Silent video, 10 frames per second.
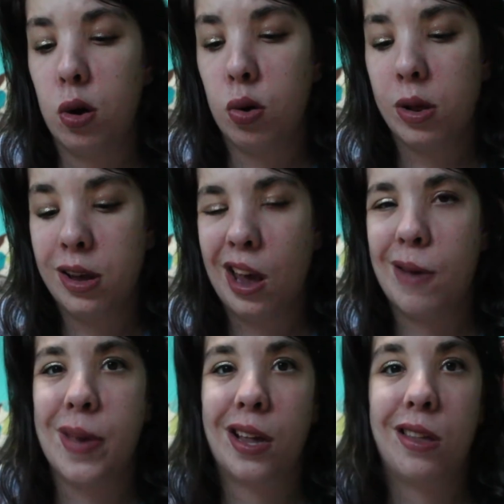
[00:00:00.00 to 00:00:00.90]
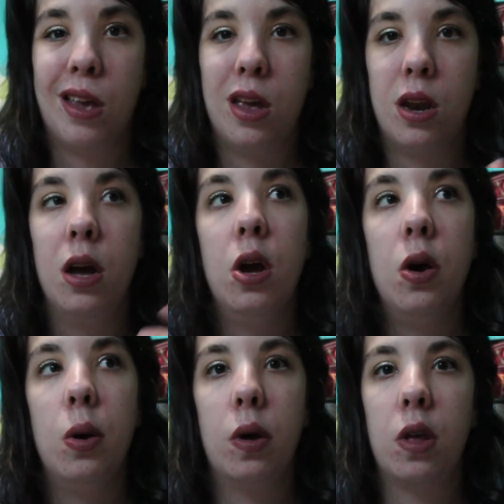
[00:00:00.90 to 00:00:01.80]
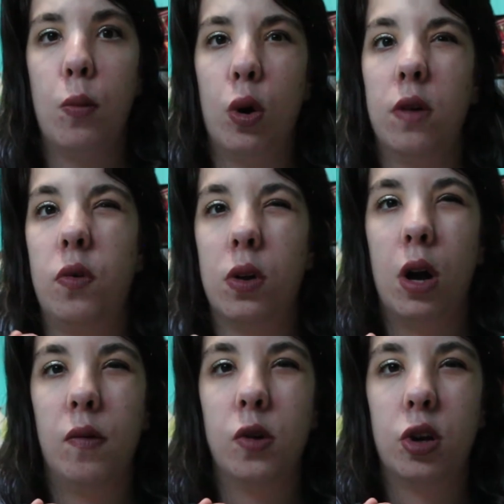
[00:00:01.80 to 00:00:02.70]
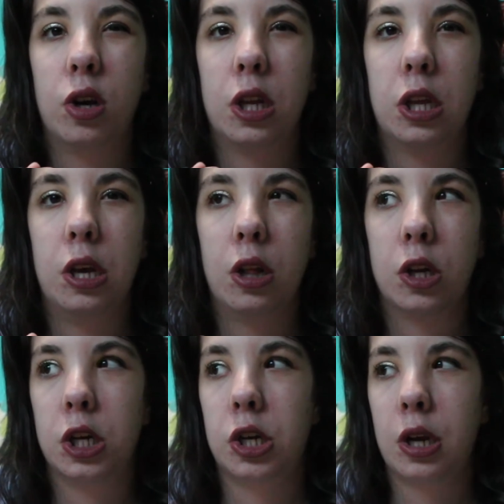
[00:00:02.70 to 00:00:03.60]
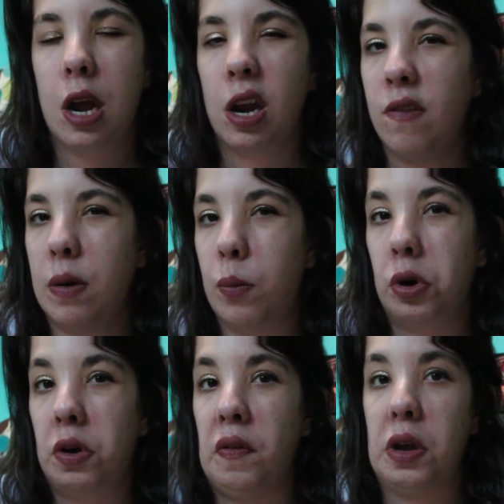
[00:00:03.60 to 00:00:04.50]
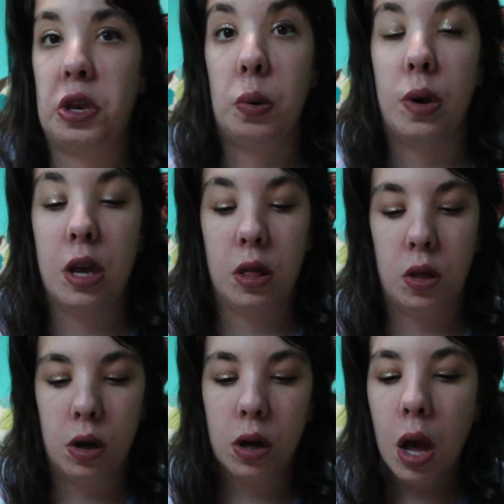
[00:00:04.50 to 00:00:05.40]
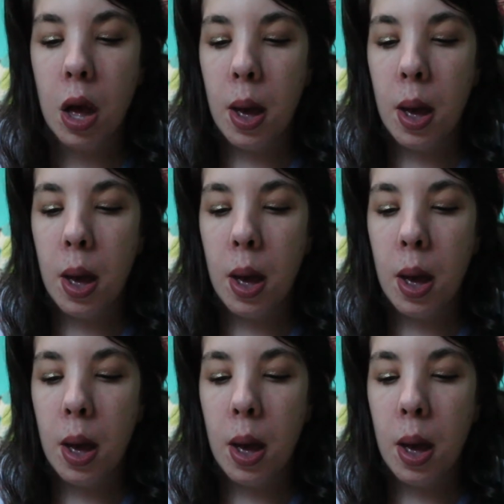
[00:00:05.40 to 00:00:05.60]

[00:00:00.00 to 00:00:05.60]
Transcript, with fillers: Usually I mix in with a more full coverage concealer to kind of give it more of a dewy look.